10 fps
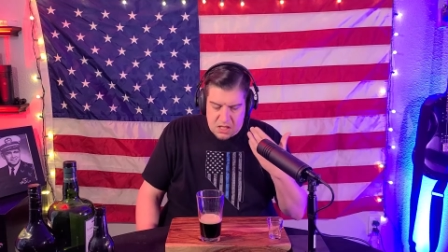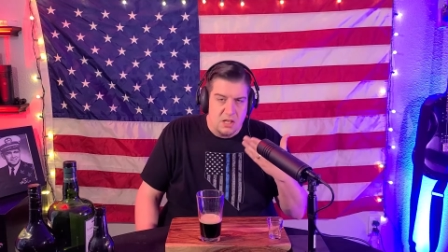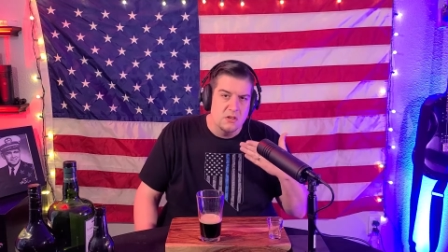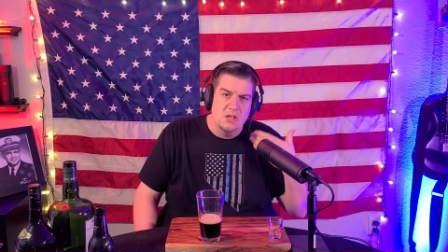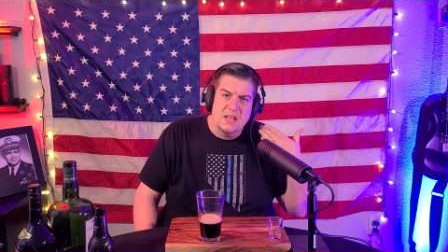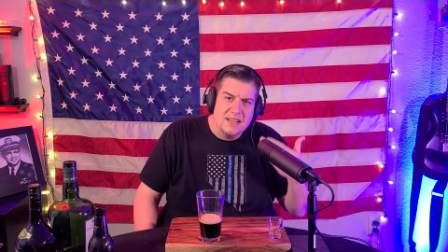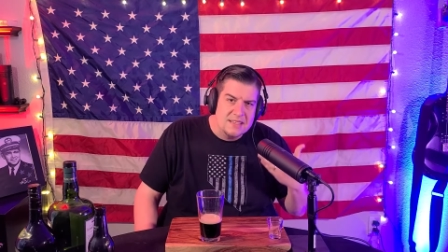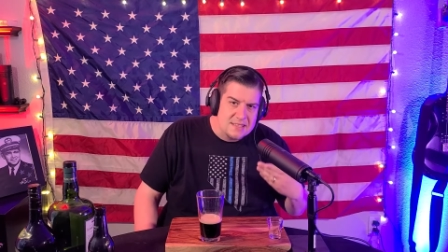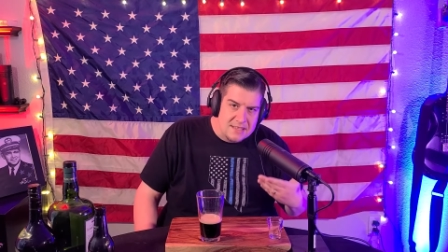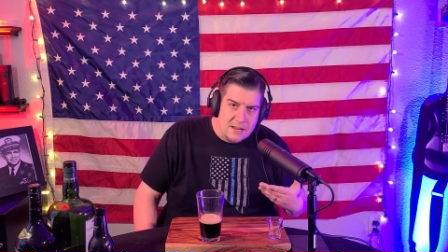you're, you got
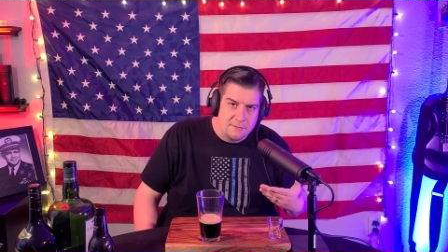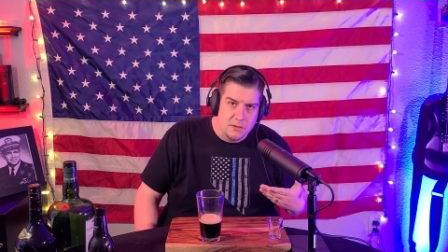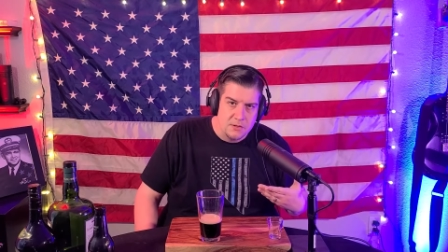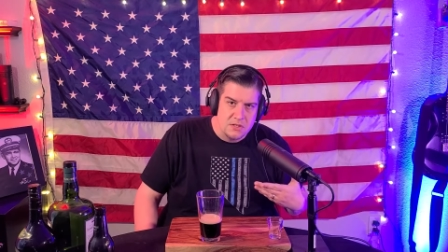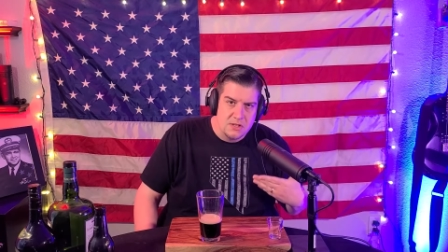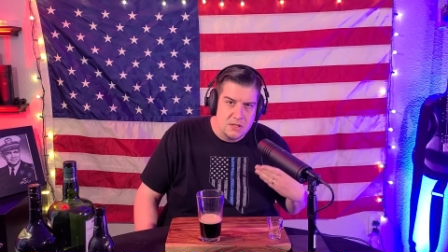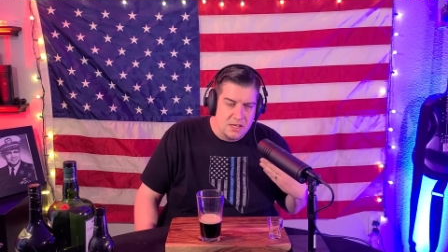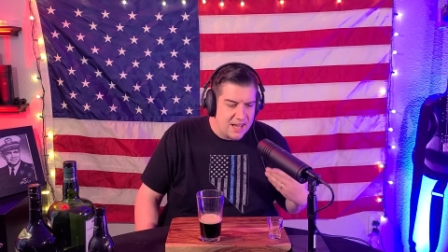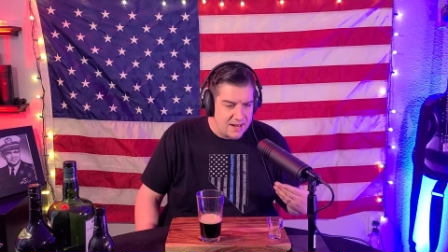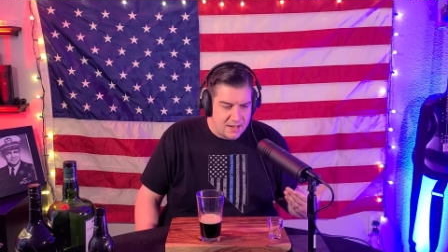the sniffles, you
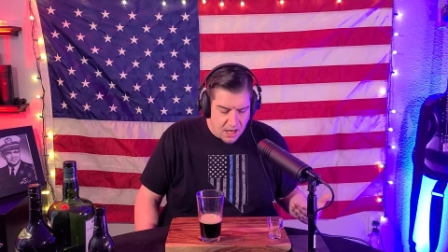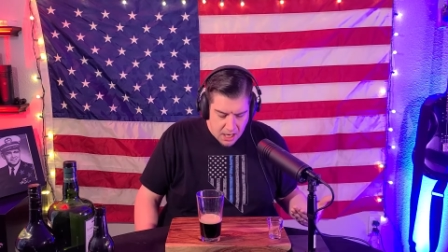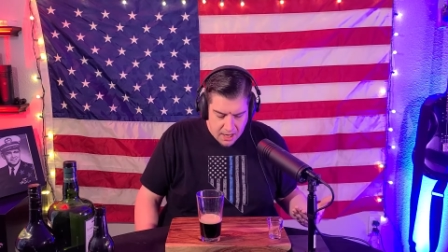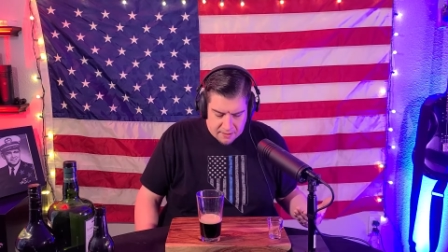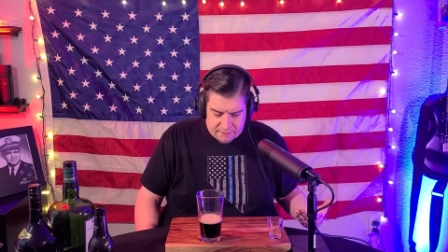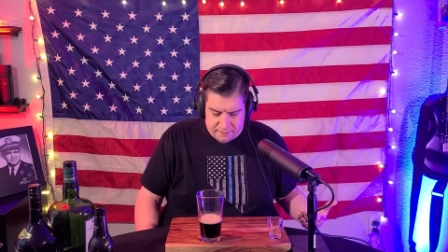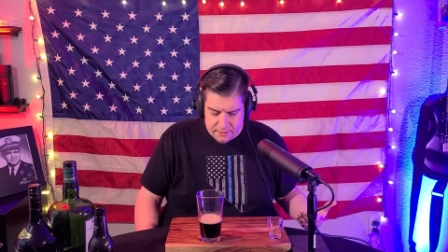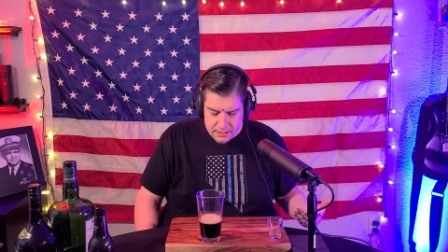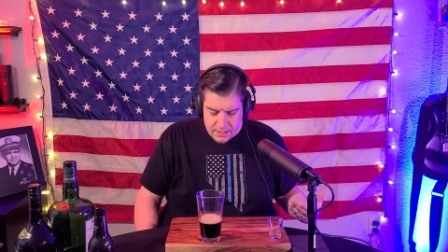got a cough,